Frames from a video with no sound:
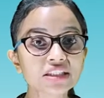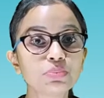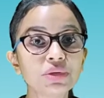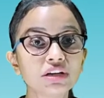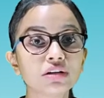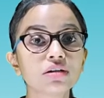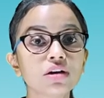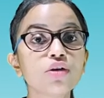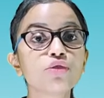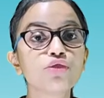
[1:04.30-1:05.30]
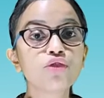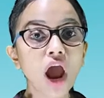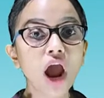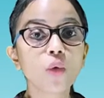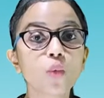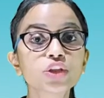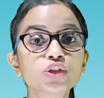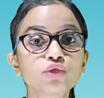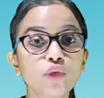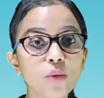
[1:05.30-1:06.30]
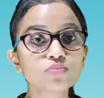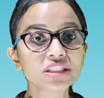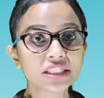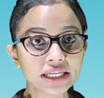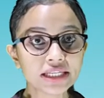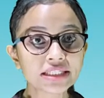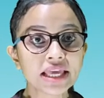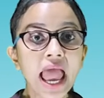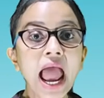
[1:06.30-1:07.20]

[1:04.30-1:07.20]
bear flower which form seeds